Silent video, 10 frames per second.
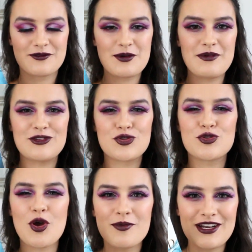We meet
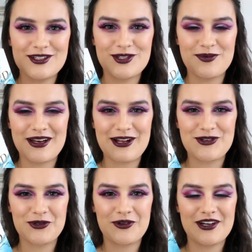so many
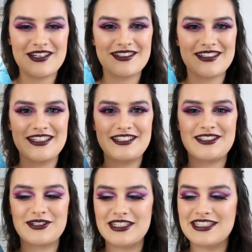supernatural creatures in this
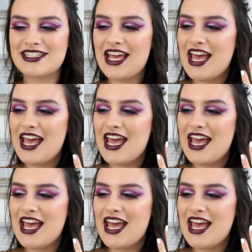series,